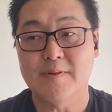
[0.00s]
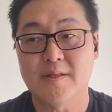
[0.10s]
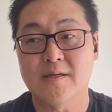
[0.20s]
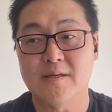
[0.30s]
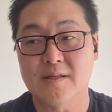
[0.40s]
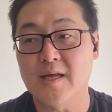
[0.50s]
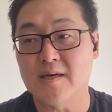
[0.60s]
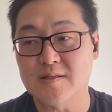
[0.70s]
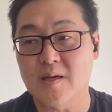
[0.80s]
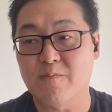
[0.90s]
Then the
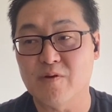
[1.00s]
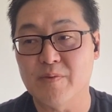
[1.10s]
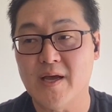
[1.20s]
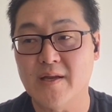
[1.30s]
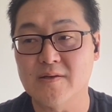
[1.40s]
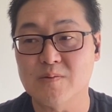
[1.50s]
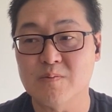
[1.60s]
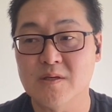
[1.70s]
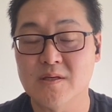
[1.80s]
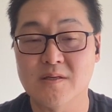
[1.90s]
next step from that
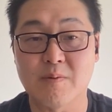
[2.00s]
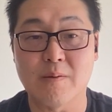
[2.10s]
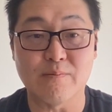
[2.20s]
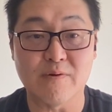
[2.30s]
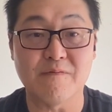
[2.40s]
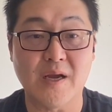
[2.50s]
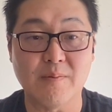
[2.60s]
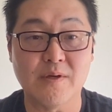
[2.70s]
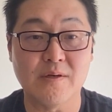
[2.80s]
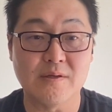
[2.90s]
is probably
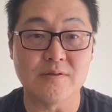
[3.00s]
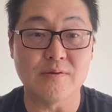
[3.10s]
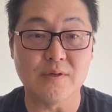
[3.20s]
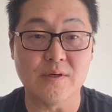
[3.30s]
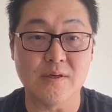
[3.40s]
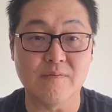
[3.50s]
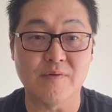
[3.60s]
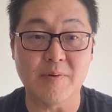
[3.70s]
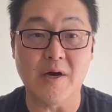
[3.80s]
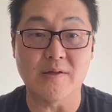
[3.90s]
refinement and tuning of
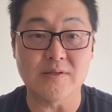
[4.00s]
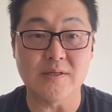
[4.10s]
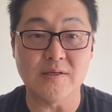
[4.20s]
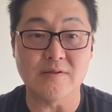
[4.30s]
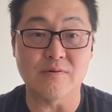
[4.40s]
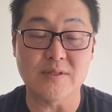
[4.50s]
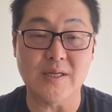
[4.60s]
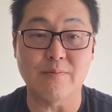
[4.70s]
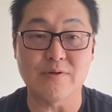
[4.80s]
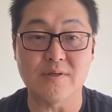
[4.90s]
the policies or
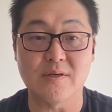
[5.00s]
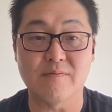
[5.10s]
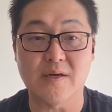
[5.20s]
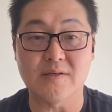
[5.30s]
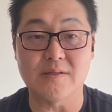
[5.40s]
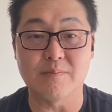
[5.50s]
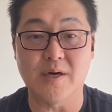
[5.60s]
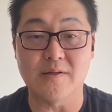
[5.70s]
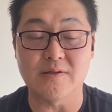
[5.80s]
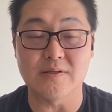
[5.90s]
establishing of custom
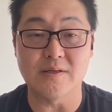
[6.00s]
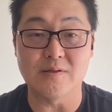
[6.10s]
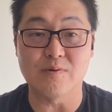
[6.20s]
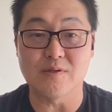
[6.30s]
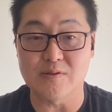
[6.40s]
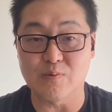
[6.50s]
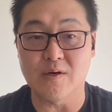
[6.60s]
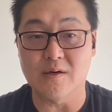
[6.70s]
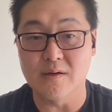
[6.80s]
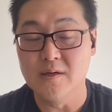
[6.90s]
policies, which is
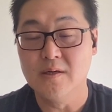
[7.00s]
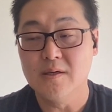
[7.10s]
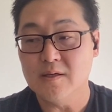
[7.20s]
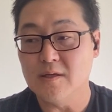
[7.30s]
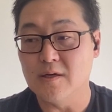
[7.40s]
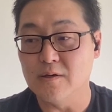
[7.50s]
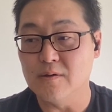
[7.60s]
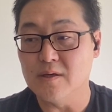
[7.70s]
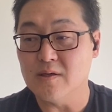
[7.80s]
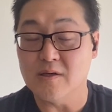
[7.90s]
where,
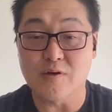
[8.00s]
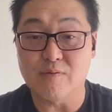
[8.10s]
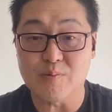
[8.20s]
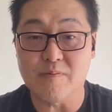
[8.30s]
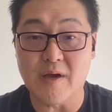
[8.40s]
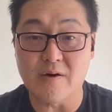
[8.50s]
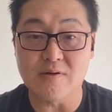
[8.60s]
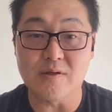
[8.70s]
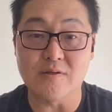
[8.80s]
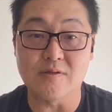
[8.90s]
a service
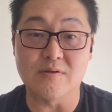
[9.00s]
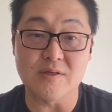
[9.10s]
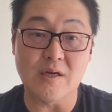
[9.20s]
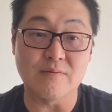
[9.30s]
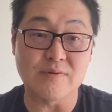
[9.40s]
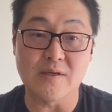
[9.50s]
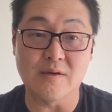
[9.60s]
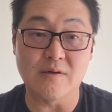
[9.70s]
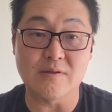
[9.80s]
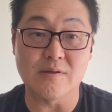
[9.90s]
provider such as yourselves
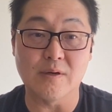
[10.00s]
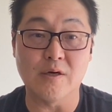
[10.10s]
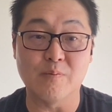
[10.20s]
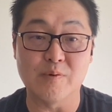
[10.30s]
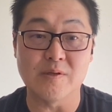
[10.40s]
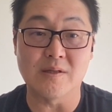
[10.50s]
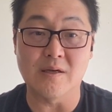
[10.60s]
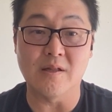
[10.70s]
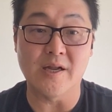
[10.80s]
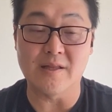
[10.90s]
can also help with
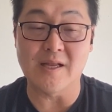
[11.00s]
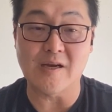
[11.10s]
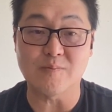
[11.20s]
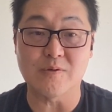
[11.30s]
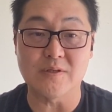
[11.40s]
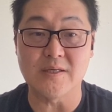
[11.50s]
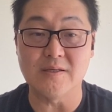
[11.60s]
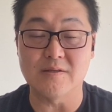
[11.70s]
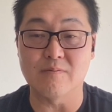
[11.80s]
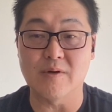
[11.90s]
a lot of the
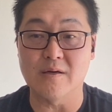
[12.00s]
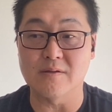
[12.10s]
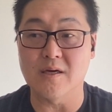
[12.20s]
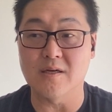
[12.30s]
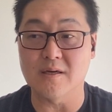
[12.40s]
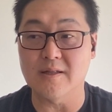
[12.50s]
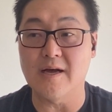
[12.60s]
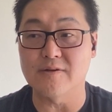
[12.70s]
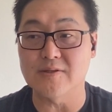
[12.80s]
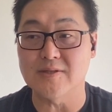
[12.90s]
expertise around kind of
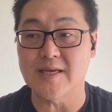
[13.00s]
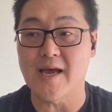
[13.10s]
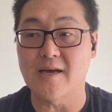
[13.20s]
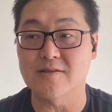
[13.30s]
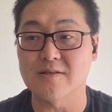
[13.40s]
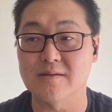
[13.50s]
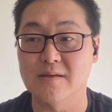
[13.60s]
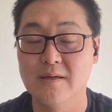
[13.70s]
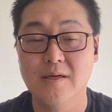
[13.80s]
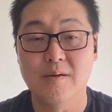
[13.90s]
cloud and SaaS and
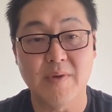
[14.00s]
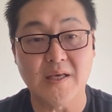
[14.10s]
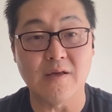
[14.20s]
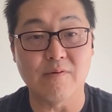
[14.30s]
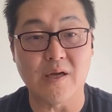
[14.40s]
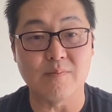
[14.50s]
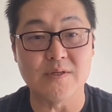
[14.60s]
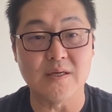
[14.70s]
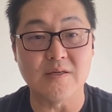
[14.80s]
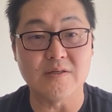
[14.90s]
making
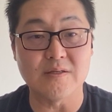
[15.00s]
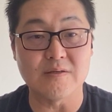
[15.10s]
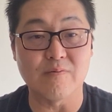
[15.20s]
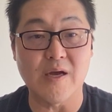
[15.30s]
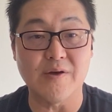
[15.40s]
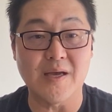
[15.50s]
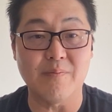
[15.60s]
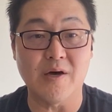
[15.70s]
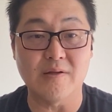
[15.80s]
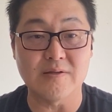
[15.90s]
recommendations around that
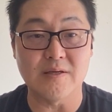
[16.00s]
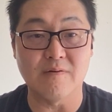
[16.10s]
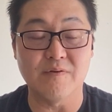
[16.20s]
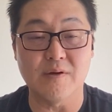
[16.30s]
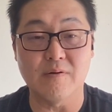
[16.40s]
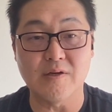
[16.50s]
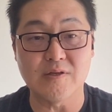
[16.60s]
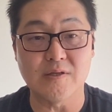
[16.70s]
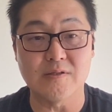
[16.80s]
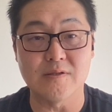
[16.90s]
policy
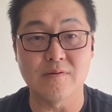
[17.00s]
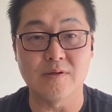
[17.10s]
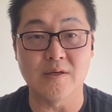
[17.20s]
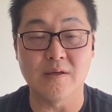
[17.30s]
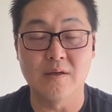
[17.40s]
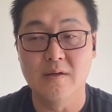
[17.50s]
configuration and tuning.